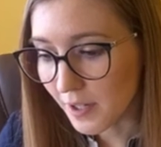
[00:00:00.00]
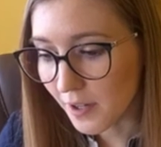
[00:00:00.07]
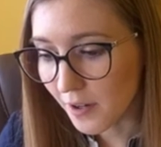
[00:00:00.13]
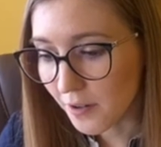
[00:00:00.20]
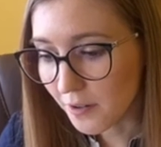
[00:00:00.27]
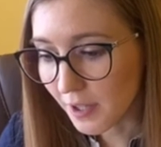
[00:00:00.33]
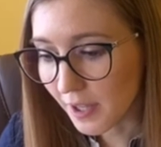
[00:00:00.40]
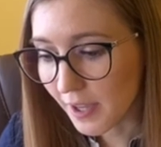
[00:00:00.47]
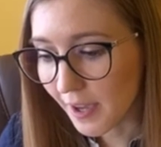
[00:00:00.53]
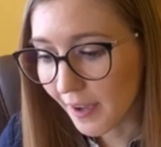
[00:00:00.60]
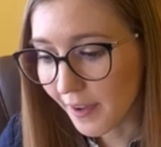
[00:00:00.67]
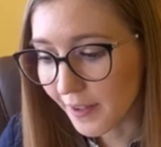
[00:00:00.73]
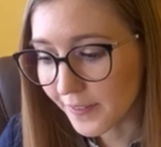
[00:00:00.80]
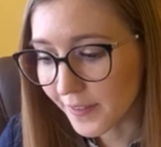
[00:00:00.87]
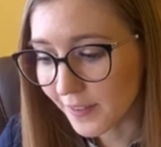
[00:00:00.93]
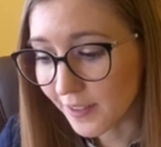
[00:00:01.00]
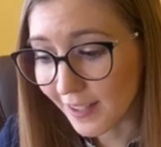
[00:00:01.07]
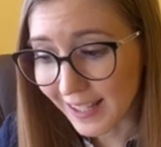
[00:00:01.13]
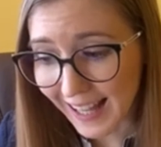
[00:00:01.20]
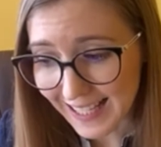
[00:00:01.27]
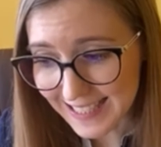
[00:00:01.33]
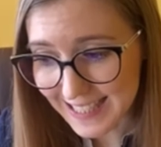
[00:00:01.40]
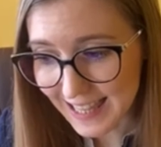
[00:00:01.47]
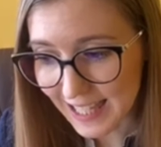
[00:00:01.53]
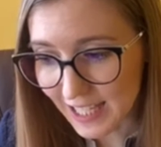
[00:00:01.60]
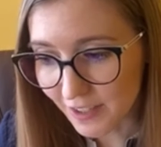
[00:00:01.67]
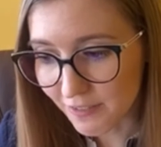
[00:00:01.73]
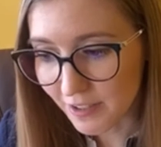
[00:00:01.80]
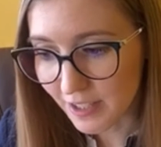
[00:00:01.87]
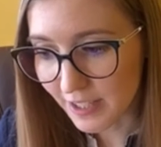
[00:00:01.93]
Okay, and the last thing
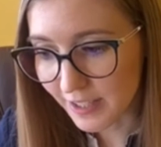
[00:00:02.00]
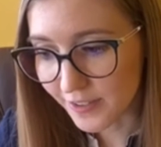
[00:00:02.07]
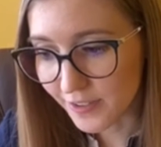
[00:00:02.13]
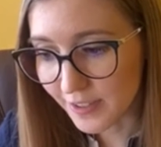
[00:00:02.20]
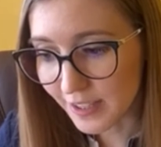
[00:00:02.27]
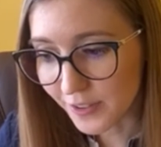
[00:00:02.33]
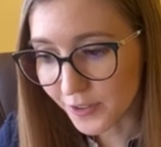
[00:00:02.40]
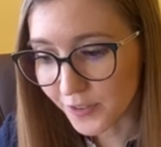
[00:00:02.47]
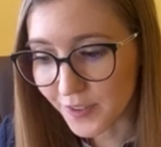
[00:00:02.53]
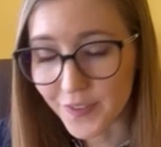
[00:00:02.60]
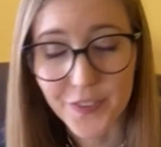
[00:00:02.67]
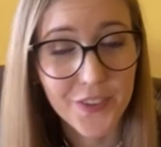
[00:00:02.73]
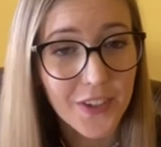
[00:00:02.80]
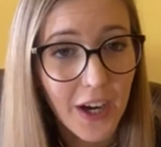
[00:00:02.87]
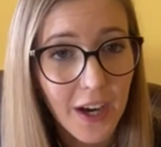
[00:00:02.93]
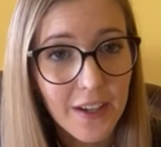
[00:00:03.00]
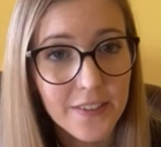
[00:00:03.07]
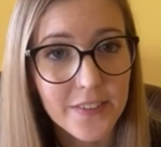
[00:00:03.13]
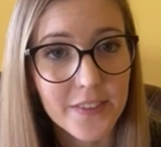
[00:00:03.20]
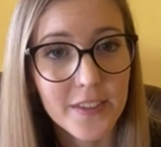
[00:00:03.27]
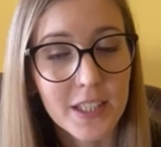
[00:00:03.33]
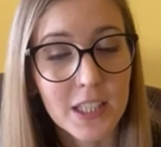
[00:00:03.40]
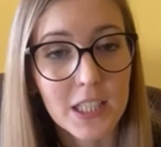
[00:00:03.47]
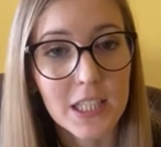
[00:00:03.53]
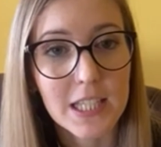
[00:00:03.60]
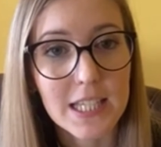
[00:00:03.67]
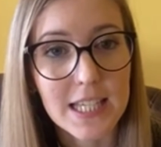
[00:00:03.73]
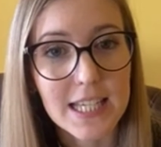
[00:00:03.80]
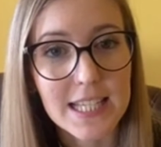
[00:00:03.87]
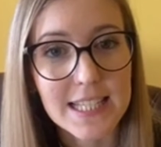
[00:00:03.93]
we need to discuss
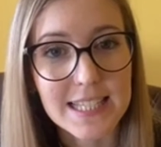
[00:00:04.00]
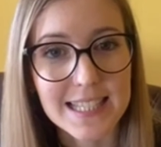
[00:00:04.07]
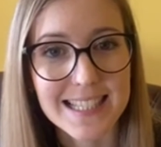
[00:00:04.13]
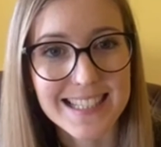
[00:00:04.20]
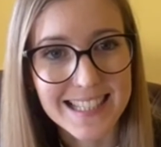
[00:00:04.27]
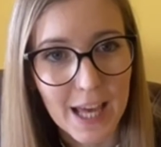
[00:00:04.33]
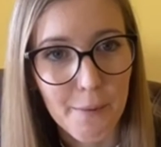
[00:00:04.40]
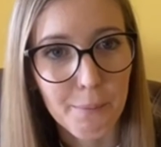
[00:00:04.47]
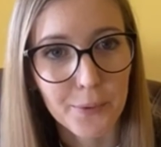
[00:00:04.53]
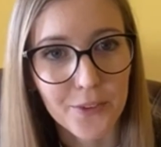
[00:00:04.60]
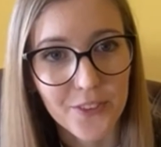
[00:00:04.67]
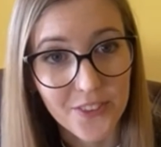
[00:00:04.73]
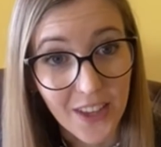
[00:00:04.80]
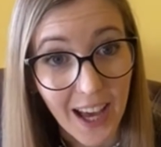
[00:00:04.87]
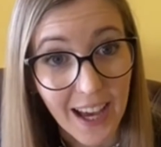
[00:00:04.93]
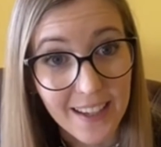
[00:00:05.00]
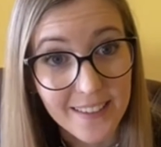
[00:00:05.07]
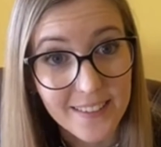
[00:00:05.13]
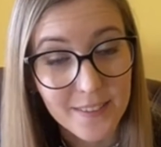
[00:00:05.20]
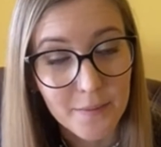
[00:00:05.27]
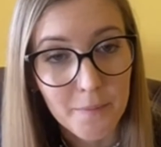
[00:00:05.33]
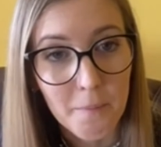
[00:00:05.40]
is sample size.